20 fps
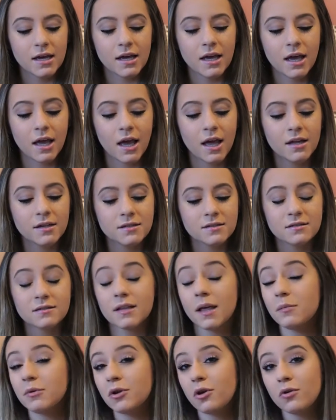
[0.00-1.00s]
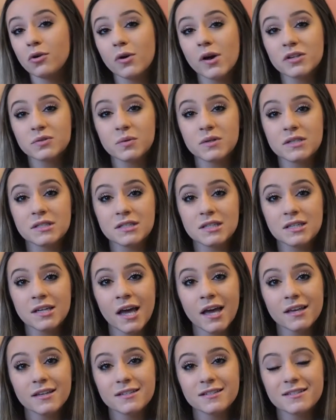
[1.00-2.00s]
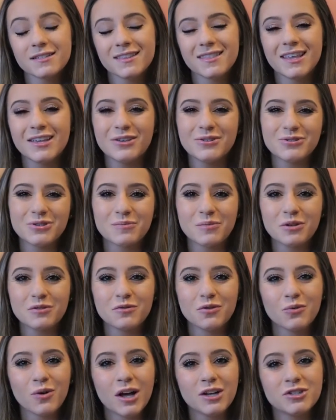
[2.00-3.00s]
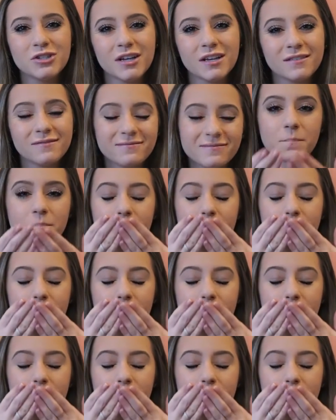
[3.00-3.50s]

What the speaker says: And let me know what you guys want to see next. Thank you so much for watching.